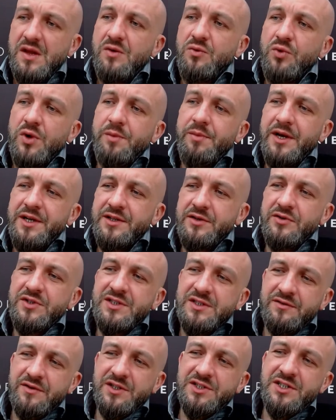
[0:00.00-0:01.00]
We make the
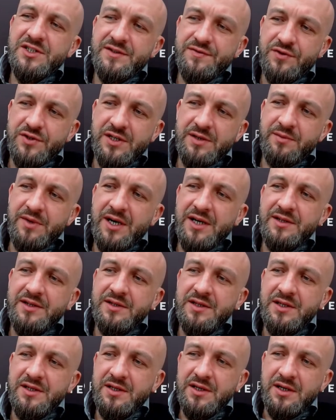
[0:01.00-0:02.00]
reservations for them
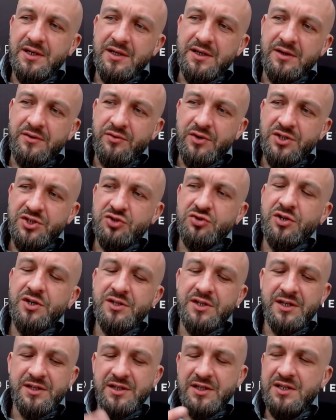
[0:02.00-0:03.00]
at the
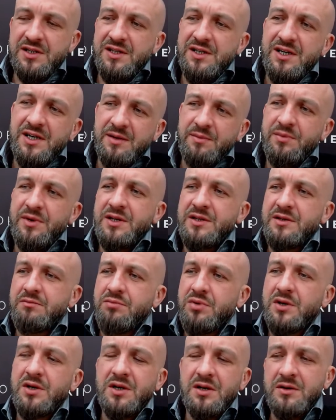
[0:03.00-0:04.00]
restaurant, at the club, at the
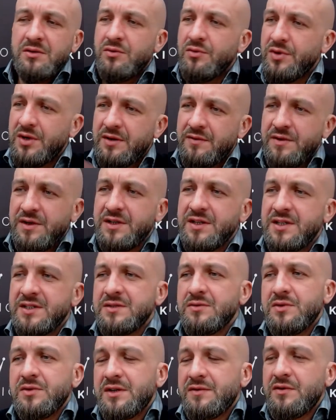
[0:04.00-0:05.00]
bar, whatever it
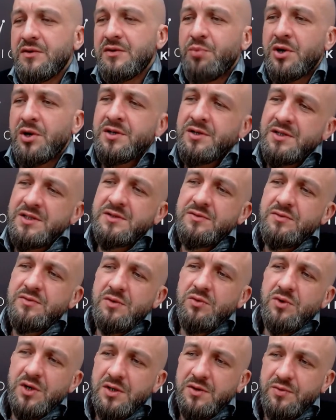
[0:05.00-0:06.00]
is, whatever partners we
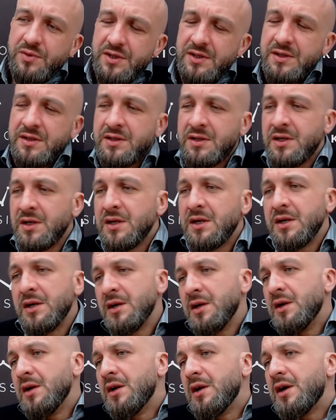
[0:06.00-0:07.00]
work with,
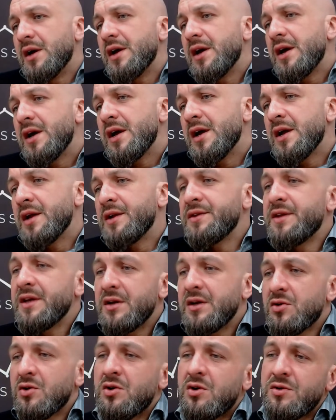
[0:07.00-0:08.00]
and
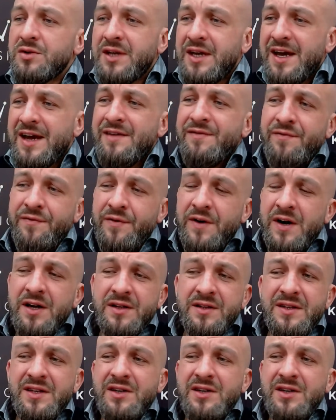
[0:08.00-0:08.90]
they go, they have fun.